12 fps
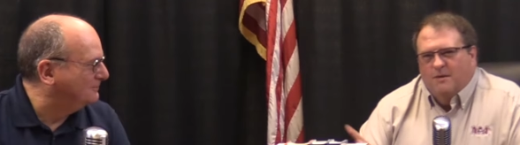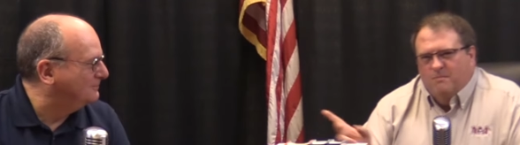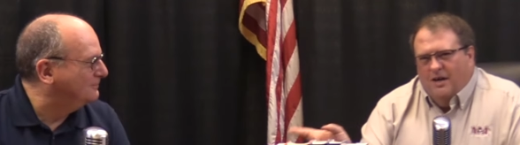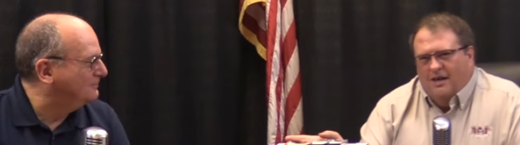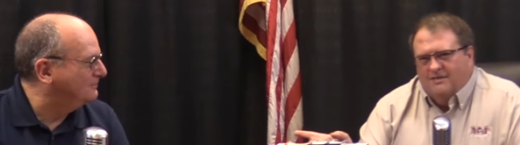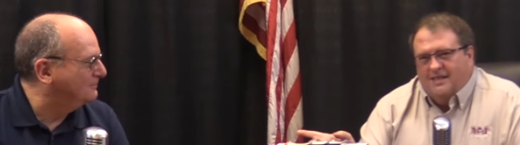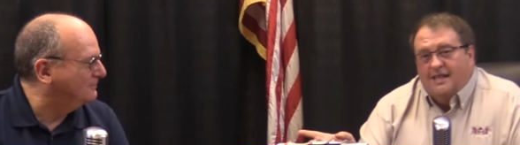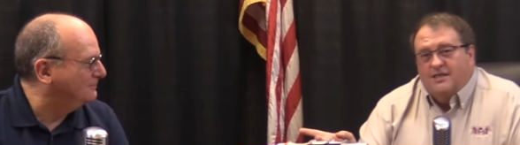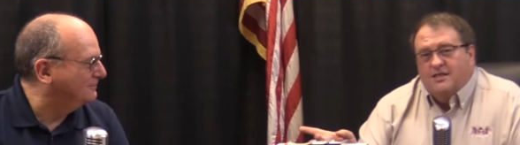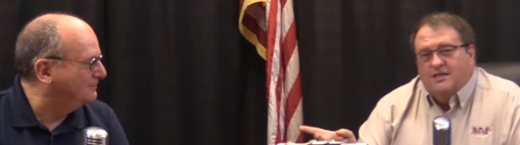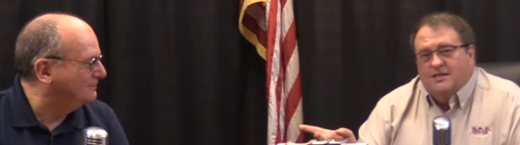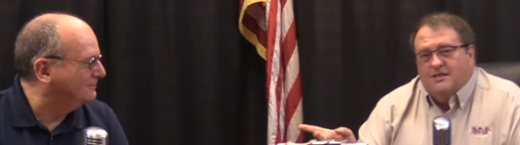Speaker 1: Paul
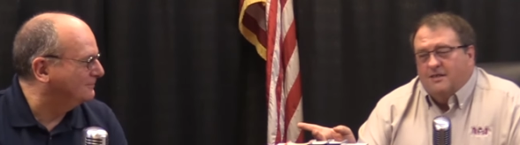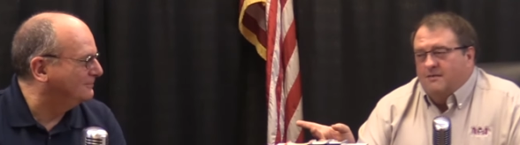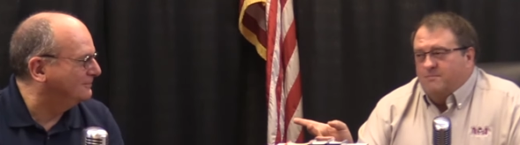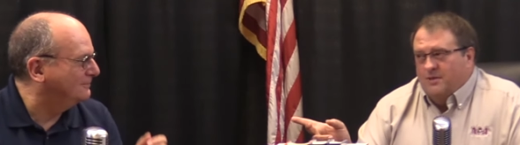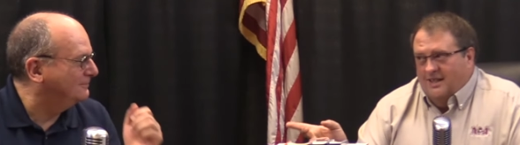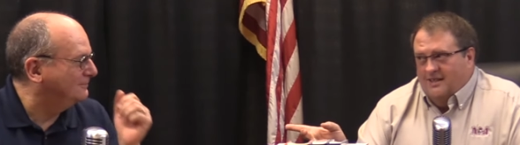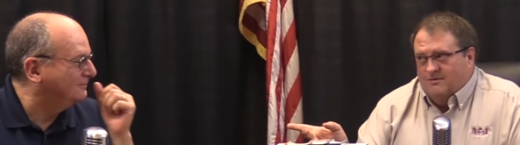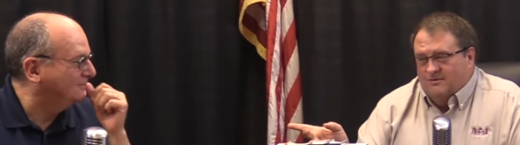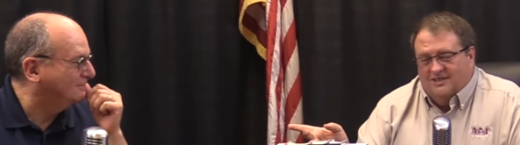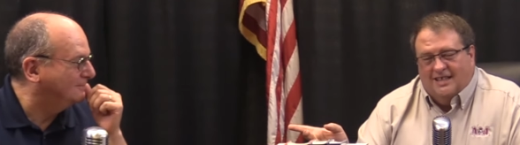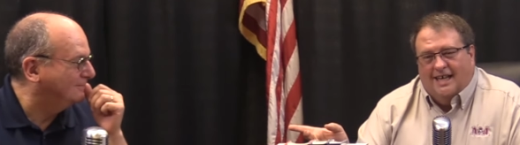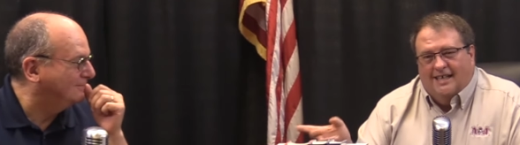teaches
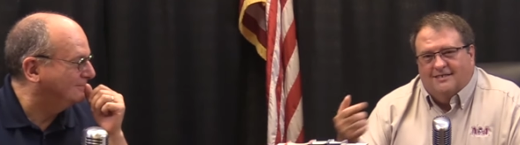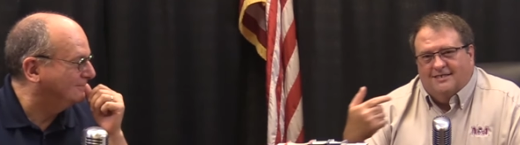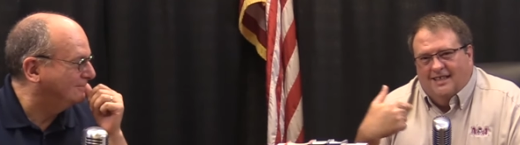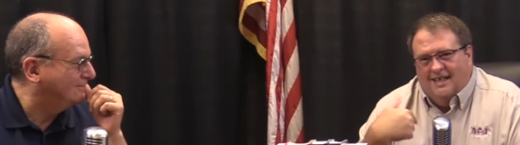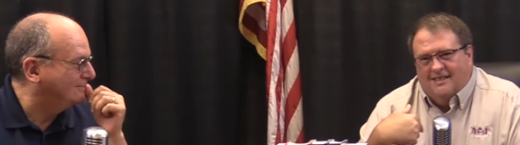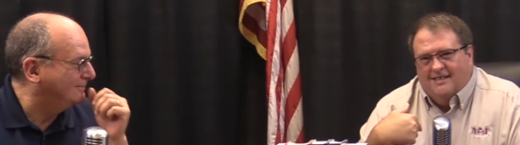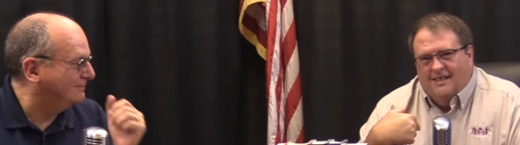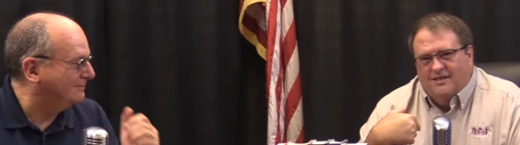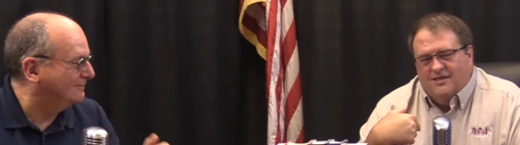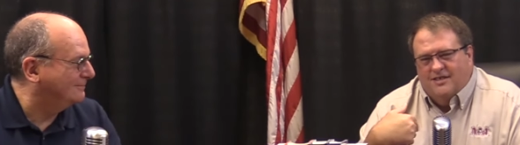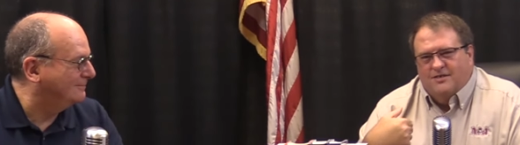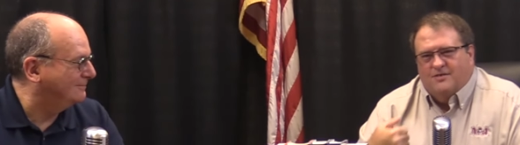political science, I
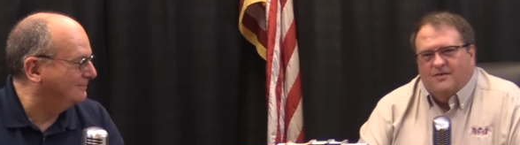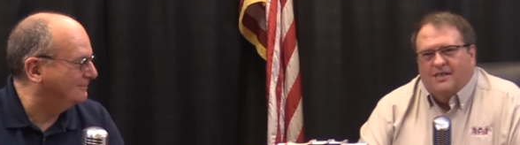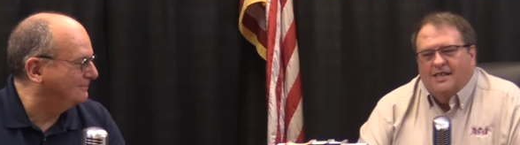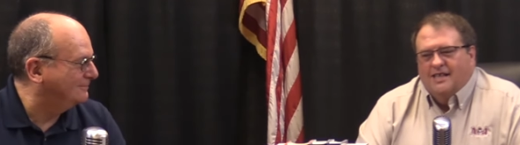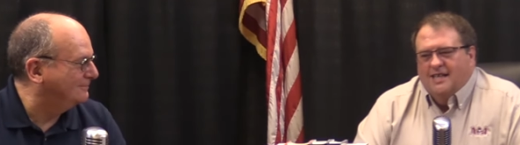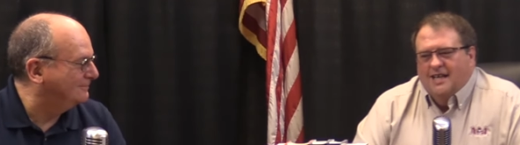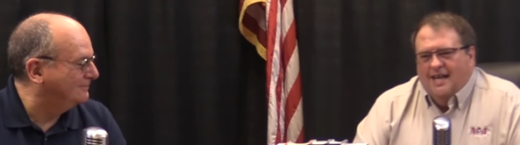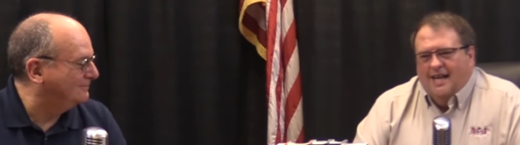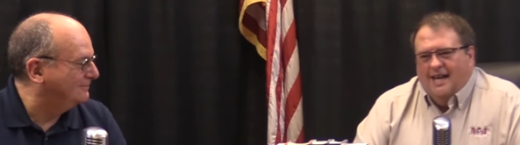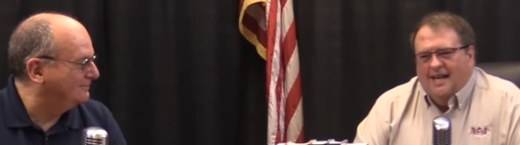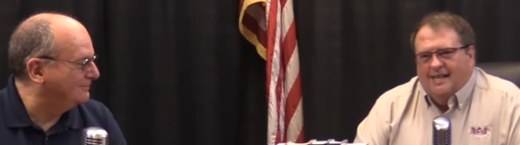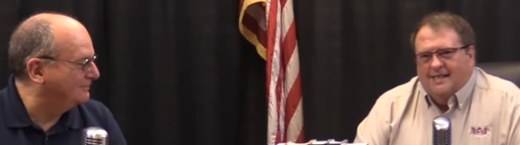teach history,
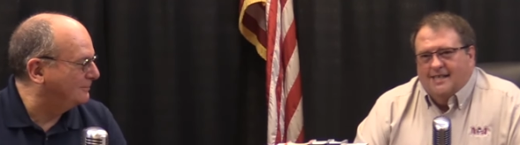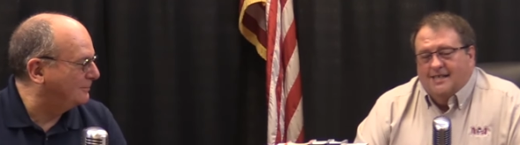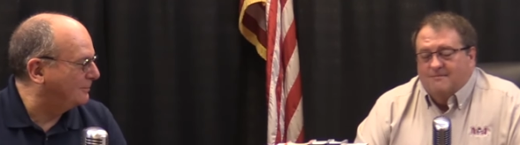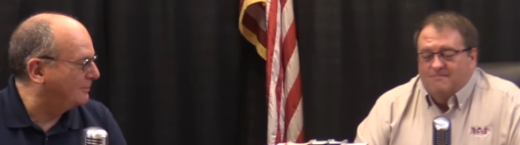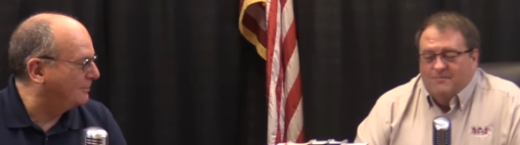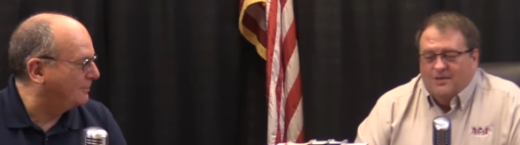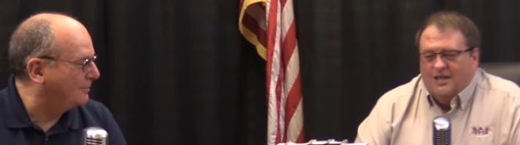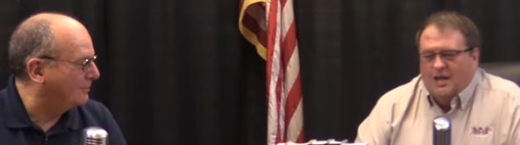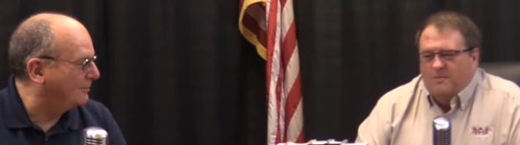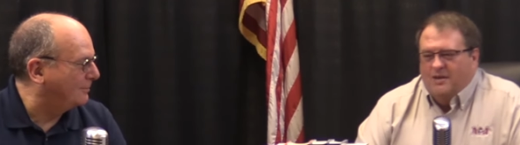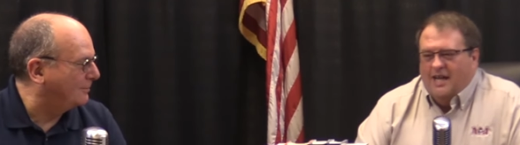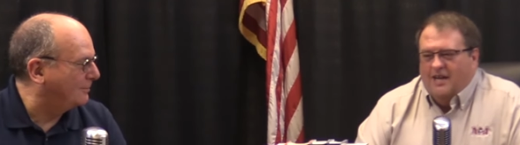and um, we're
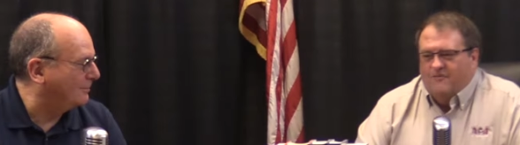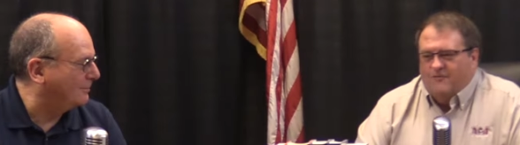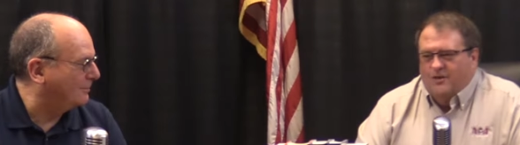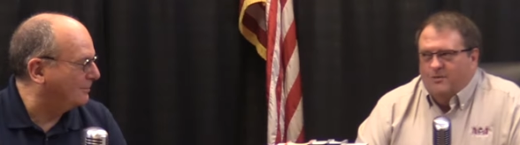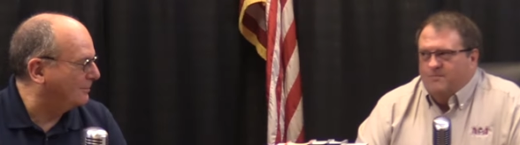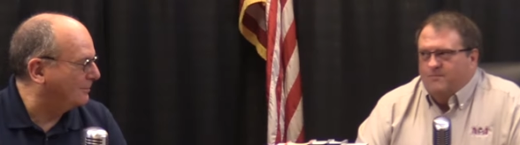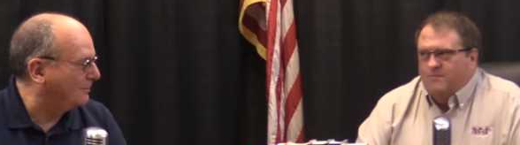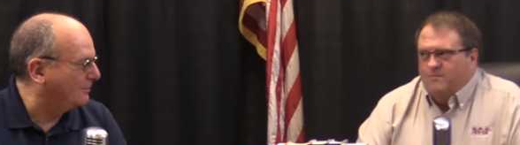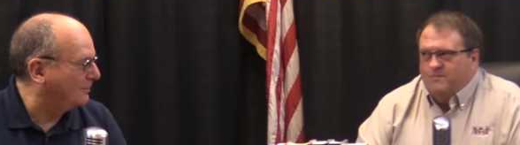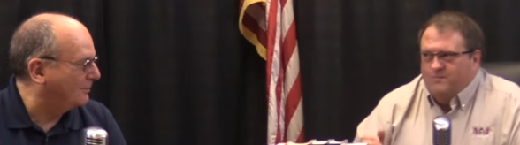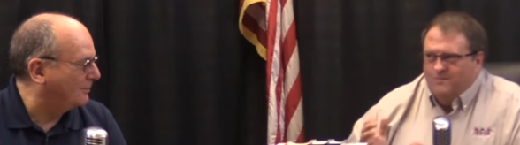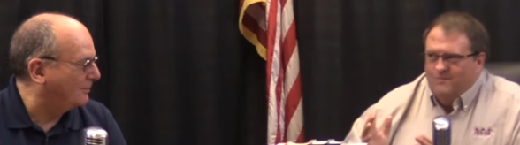coming at it from
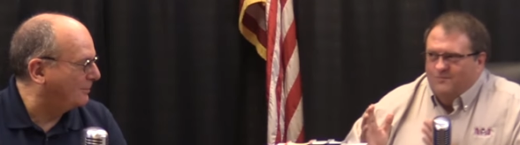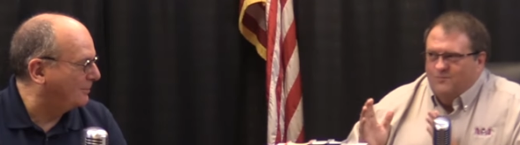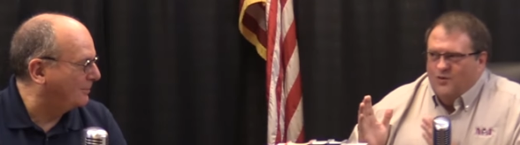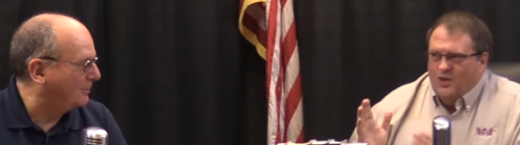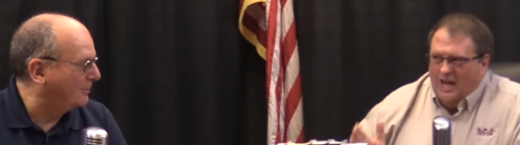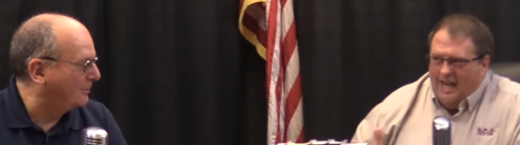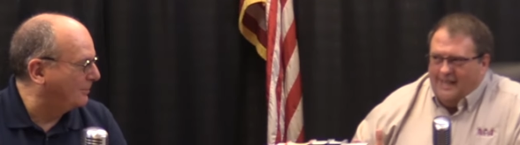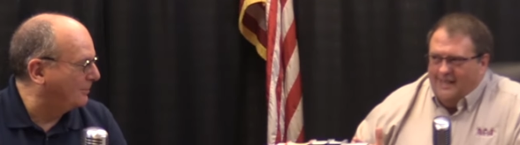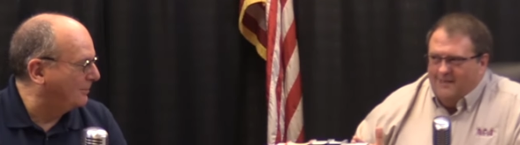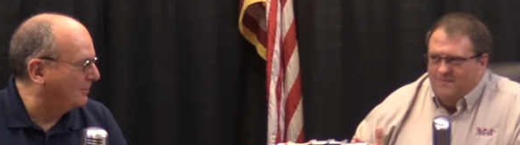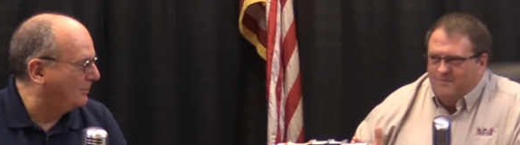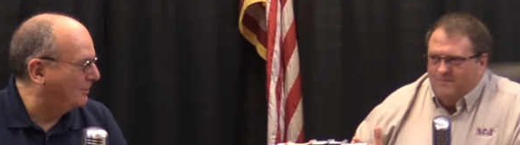
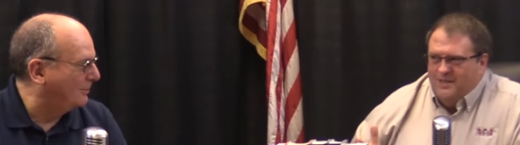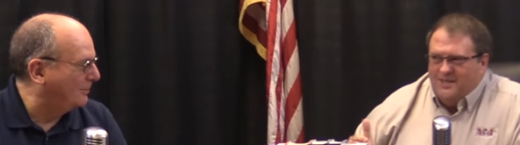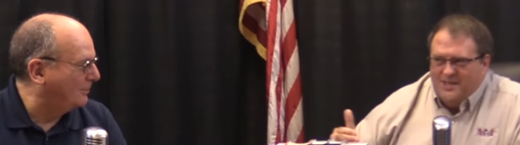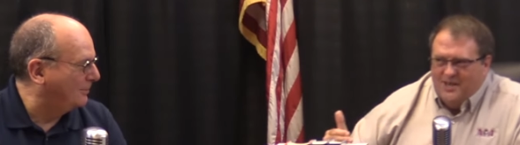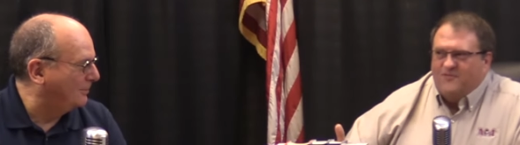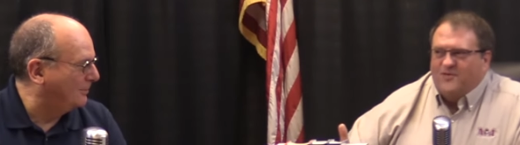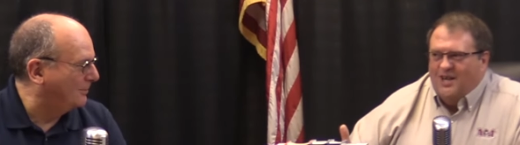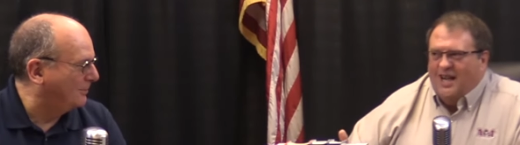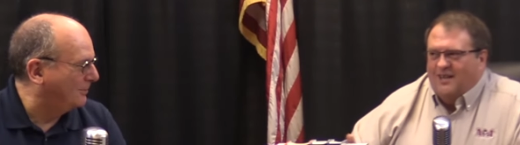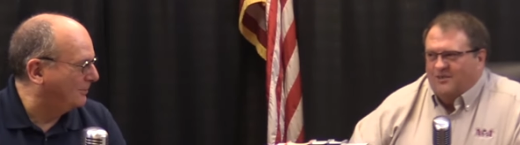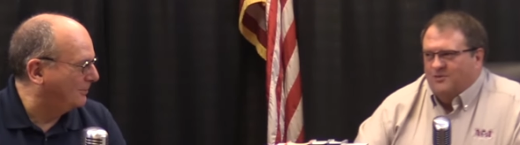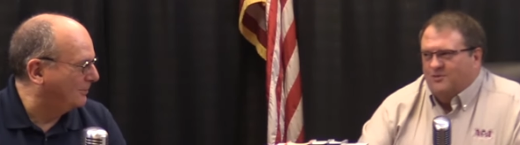related but different
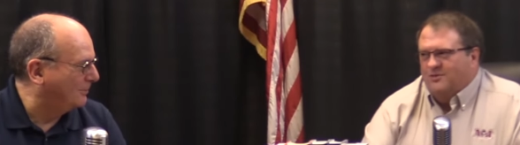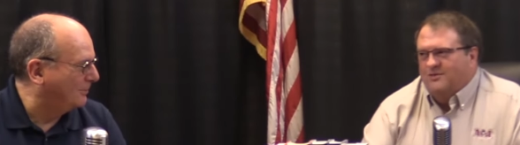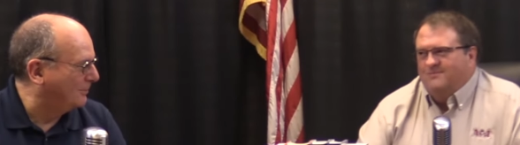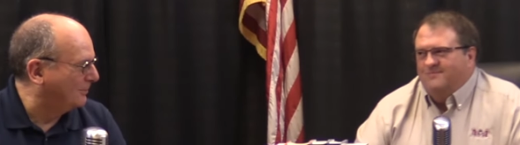angles.